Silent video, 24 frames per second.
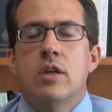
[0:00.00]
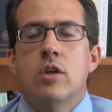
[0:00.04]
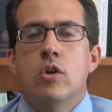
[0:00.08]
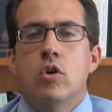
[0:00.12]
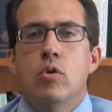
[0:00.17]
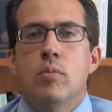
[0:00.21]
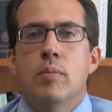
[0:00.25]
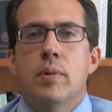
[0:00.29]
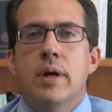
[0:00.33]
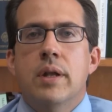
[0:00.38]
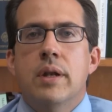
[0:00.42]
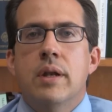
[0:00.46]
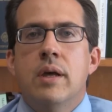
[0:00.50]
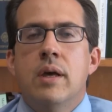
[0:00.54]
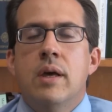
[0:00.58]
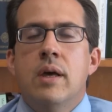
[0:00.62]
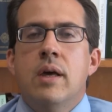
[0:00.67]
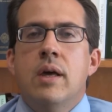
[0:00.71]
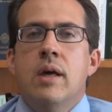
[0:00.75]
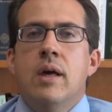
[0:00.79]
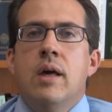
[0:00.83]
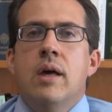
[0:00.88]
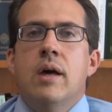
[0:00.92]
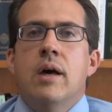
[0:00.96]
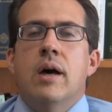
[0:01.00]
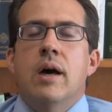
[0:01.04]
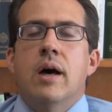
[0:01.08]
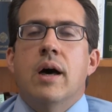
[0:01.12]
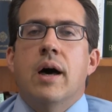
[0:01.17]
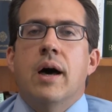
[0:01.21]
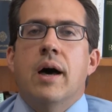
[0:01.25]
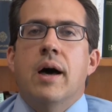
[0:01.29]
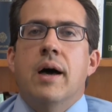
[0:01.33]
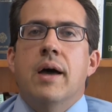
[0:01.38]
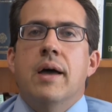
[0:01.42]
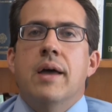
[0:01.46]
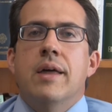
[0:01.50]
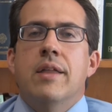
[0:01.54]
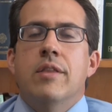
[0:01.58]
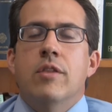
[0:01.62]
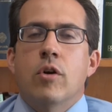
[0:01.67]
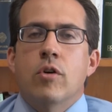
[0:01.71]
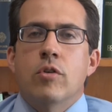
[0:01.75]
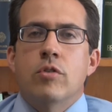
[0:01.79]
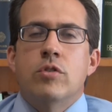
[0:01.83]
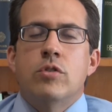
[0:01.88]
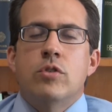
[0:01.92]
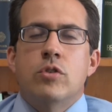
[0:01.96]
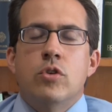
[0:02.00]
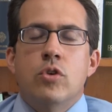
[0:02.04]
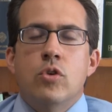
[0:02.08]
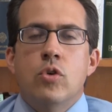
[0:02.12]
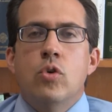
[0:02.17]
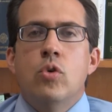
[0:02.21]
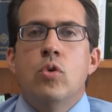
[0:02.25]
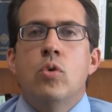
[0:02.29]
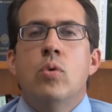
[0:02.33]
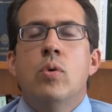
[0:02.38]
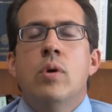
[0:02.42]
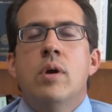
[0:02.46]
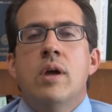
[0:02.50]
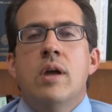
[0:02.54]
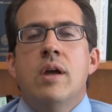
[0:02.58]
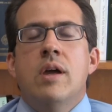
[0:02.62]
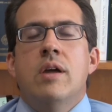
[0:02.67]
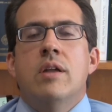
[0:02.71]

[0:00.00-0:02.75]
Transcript: human, uh, and those two